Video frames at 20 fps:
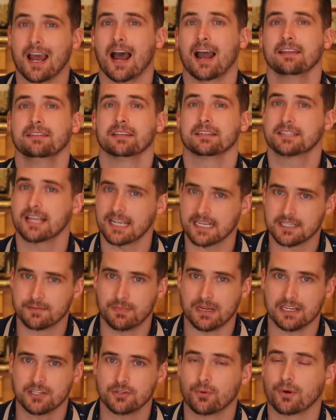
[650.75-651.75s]
kind that takes
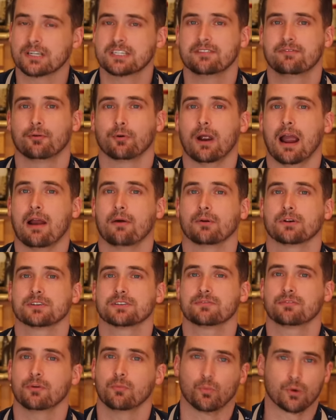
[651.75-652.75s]
me 24
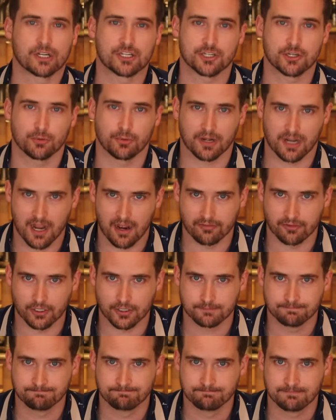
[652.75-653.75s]
hours from which to
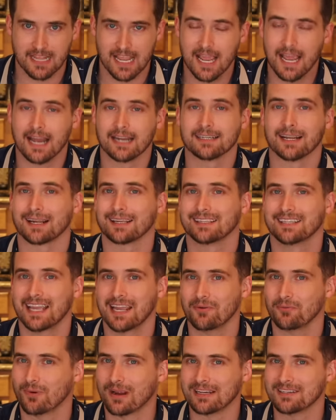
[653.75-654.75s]
recover. And I
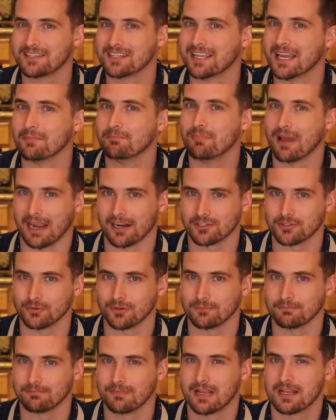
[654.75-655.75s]
can't wait to get back to
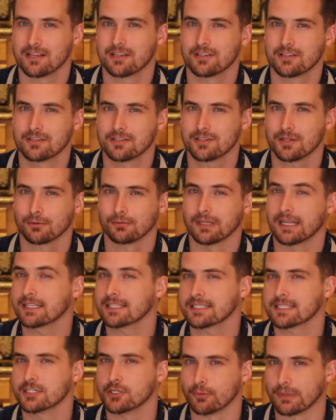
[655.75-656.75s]
them. So
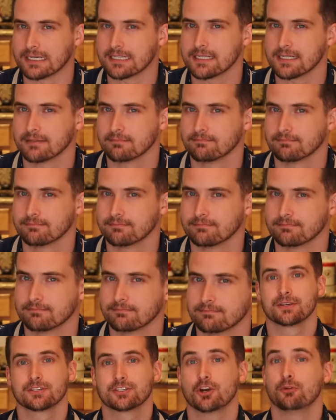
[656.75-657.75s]
let's do it.
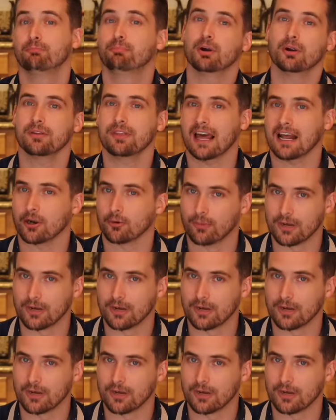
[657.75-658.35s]
So per that